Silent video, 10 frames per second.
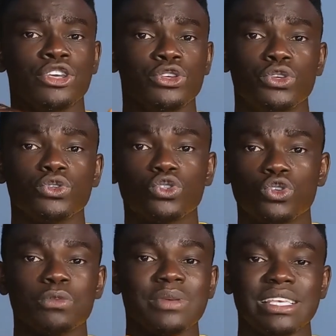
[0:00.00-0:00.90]

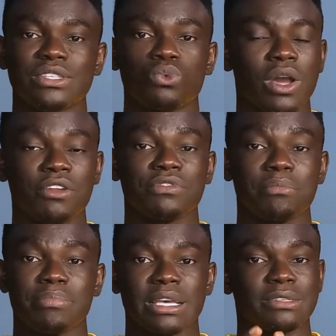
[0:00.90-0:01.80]
YouTube is one of the
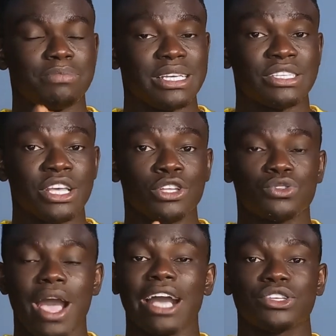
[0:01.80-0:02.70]
best places
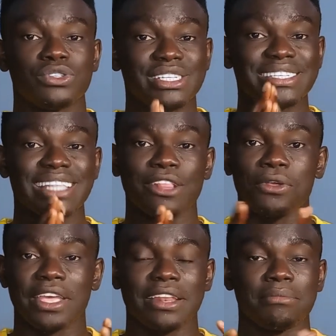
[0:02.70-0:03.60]
to actually start
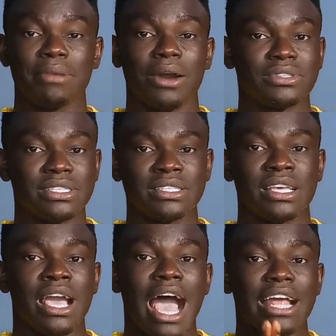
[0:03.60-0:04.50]
talking about it
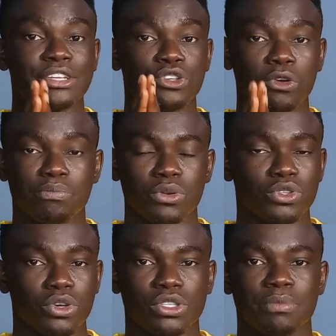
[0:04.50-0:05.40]
and your
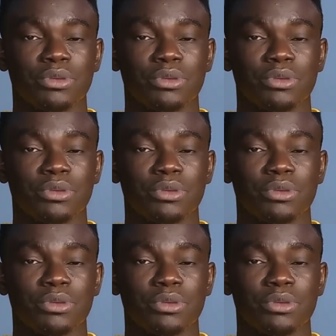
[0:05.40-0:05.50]
product,